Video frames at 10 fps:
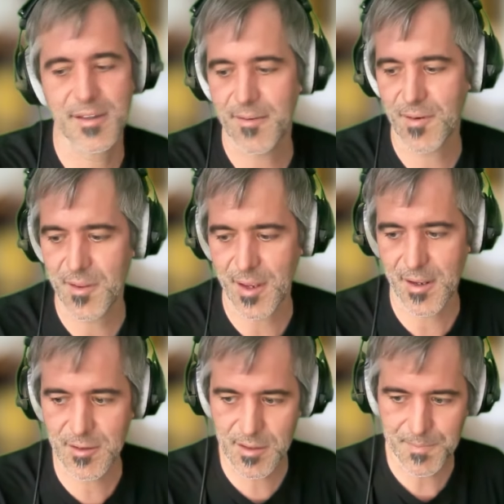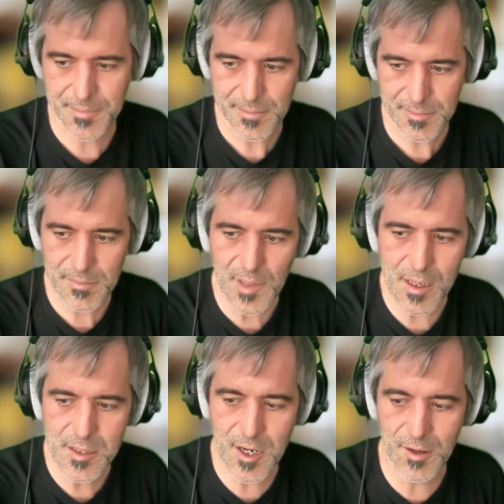different things
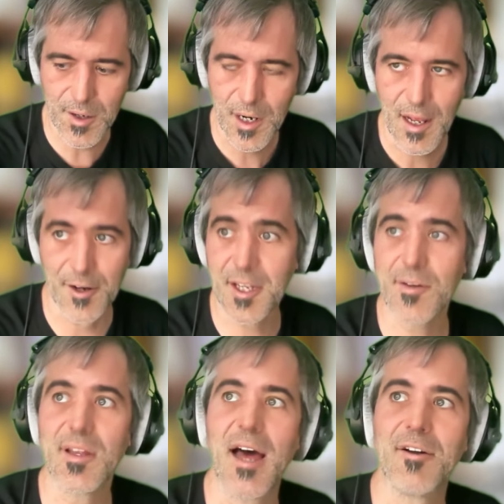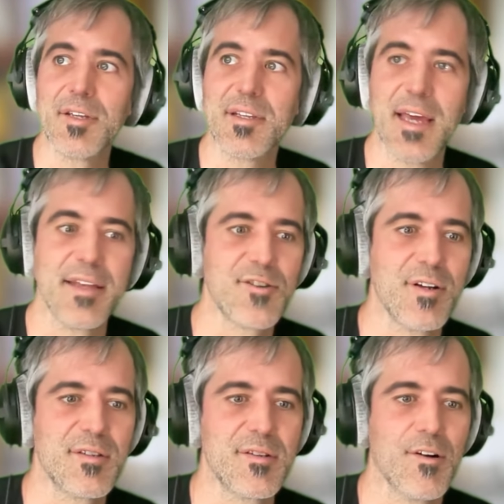so I don't think I don't think the answer
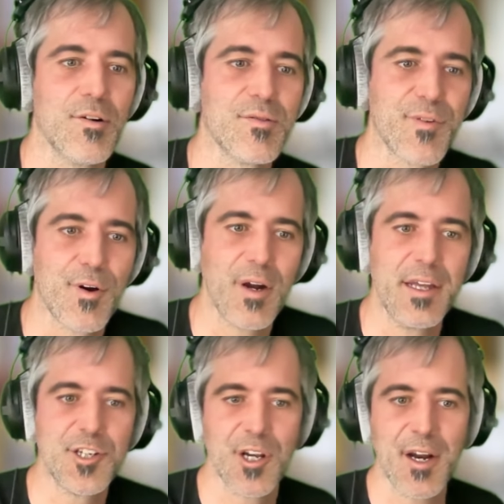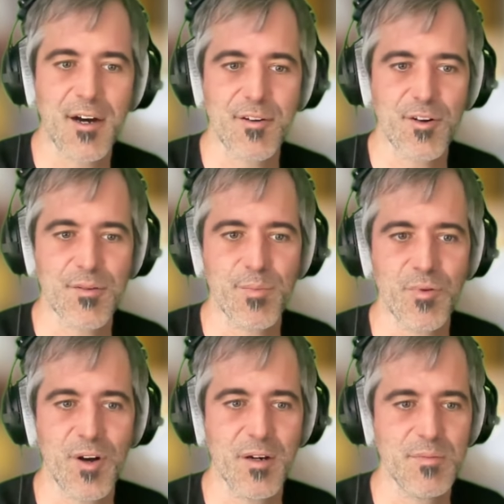is to over engineer your
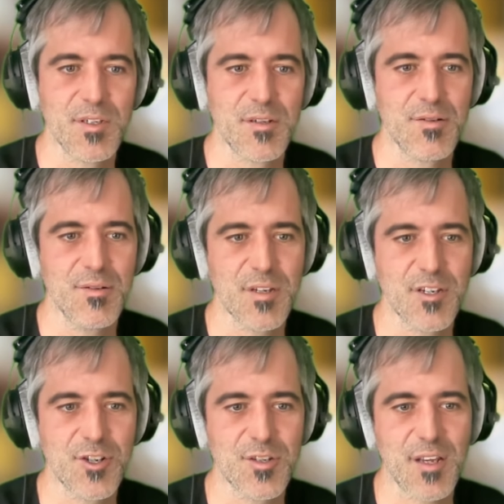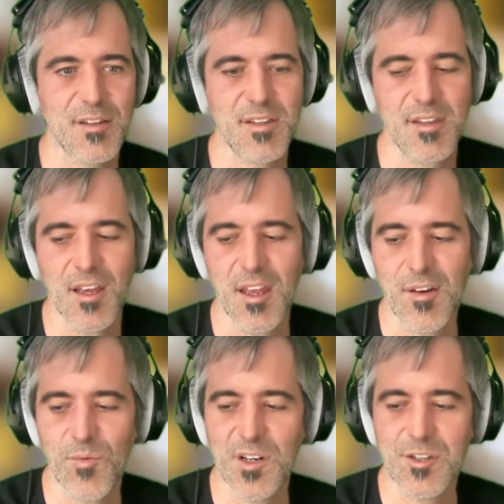prompts too. So it's just like
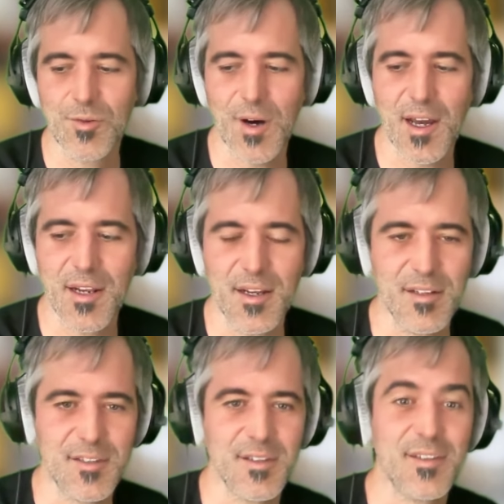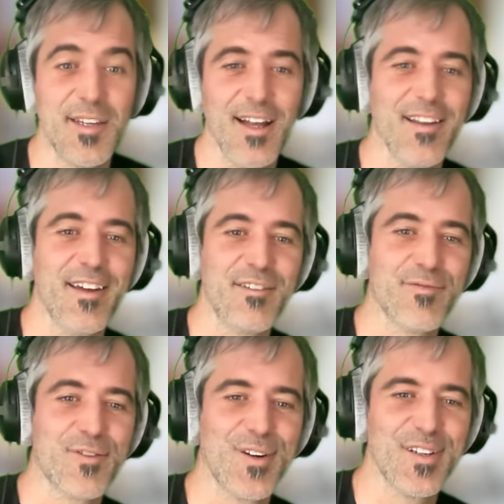what do I need to tell it
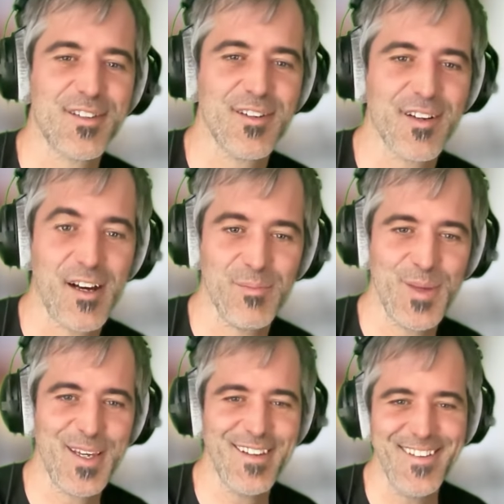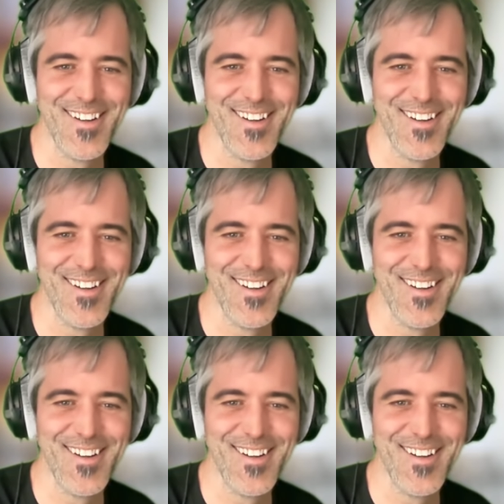for it to help me?